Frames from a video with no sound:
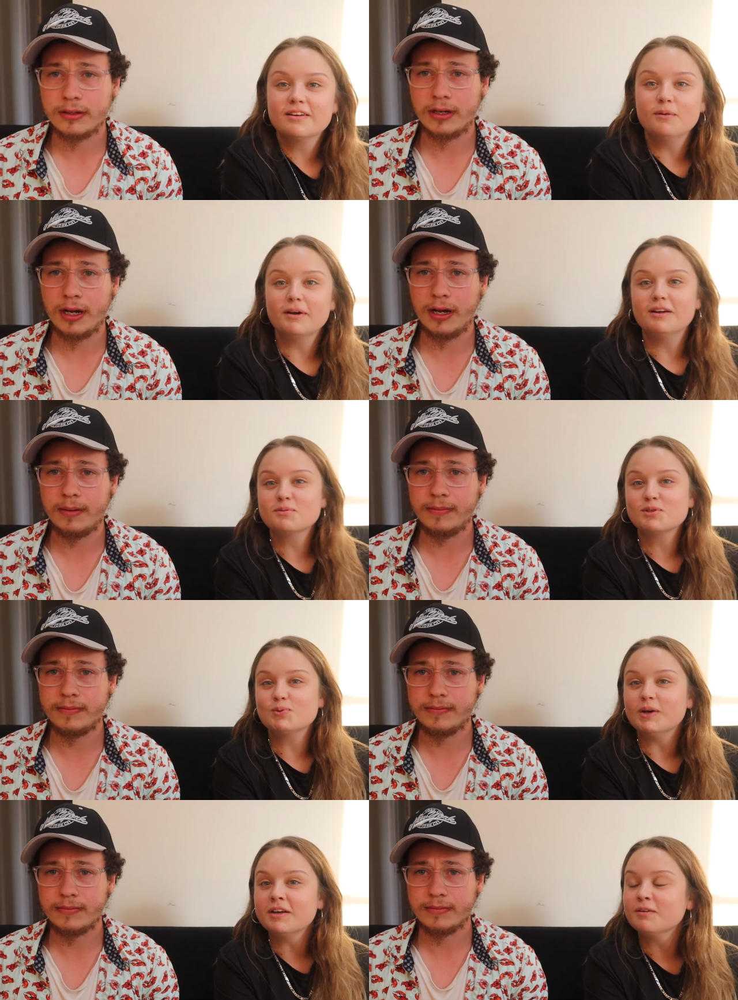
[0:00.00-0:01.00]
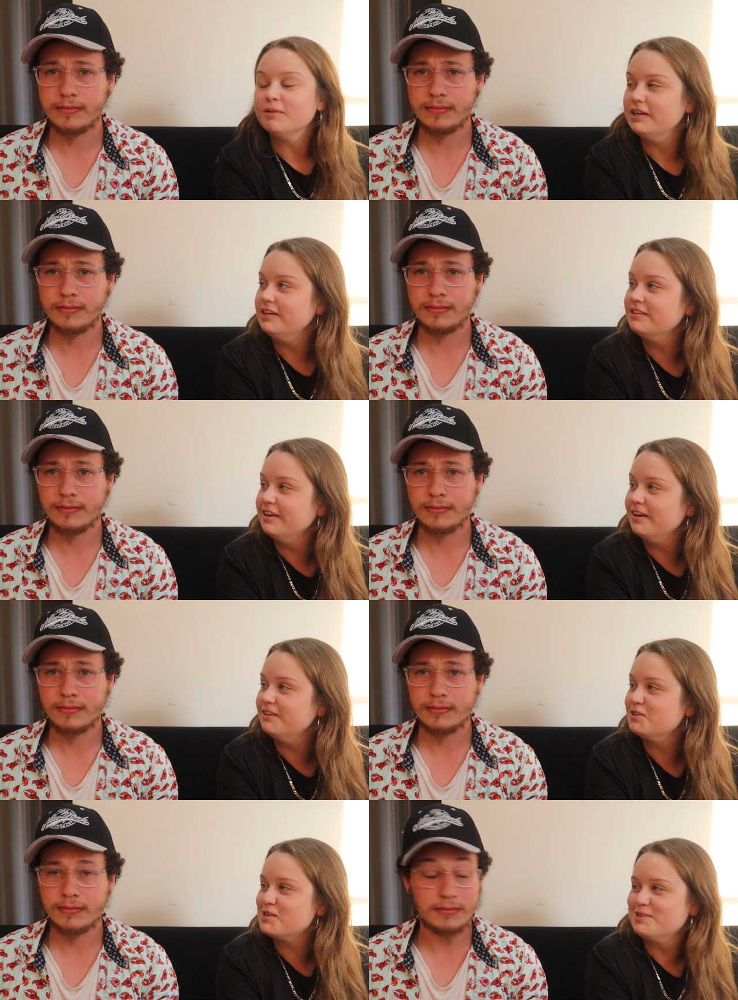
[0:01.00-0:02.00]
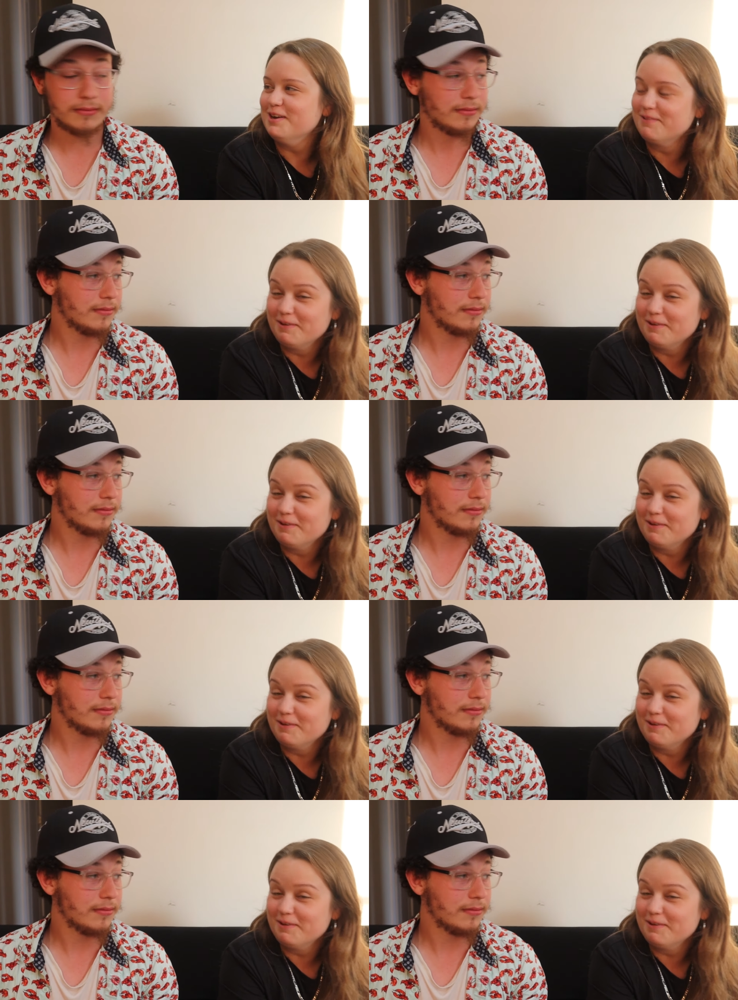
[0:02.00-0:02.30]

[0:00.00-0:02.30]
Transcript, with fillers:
Speaker 1: Oh my god, um, I'm sweating already. The air conditioner is on